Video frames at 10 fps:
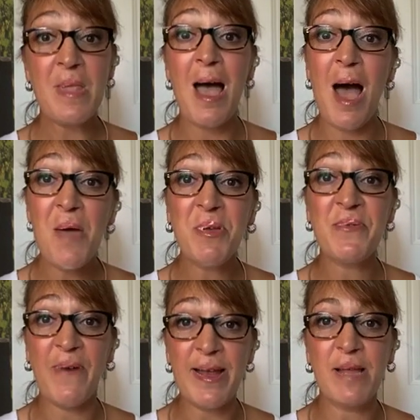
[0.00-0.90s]
I was
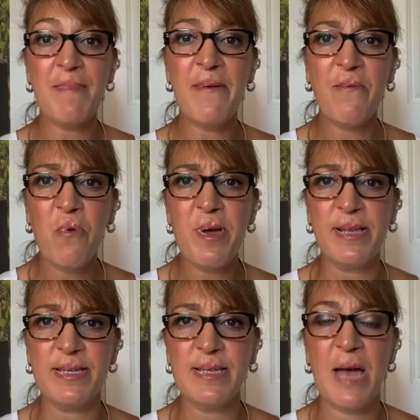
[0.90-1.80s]
finding my
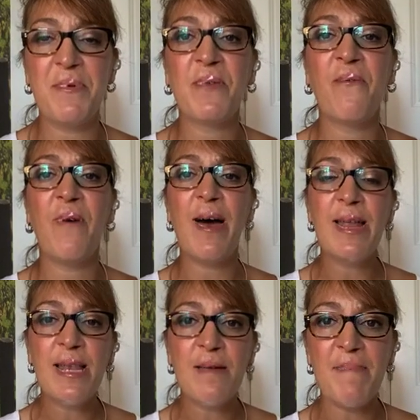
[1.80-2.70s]
voice. I was
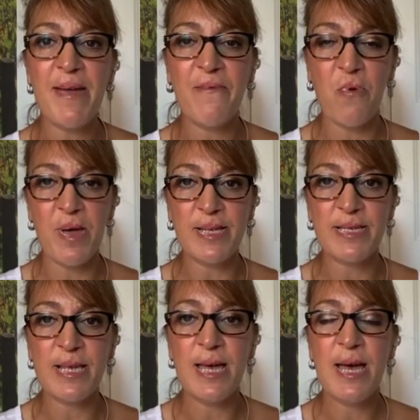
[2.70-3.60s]
finding my voice